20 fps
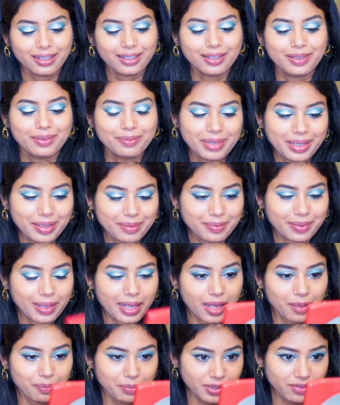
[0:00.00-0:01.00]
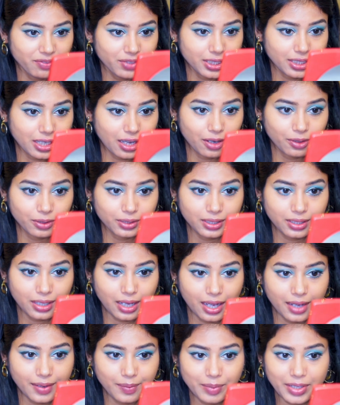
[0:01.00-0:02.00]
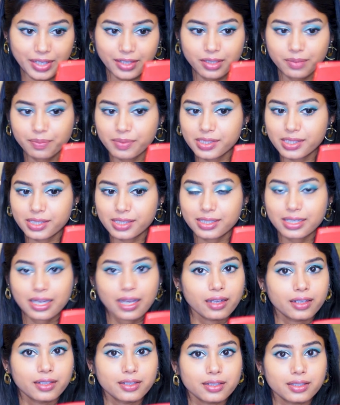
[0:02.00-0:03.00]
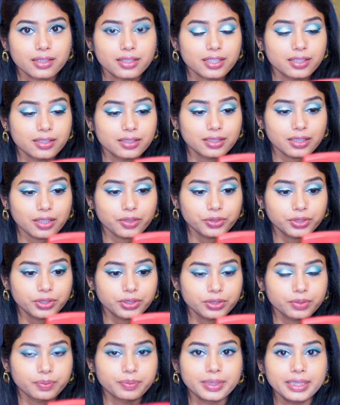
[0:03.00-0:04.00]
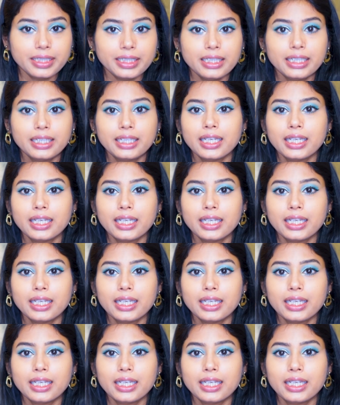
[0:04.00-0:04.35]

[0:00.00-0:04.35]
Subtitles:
I'm happy with how the eye makeup is turned out to be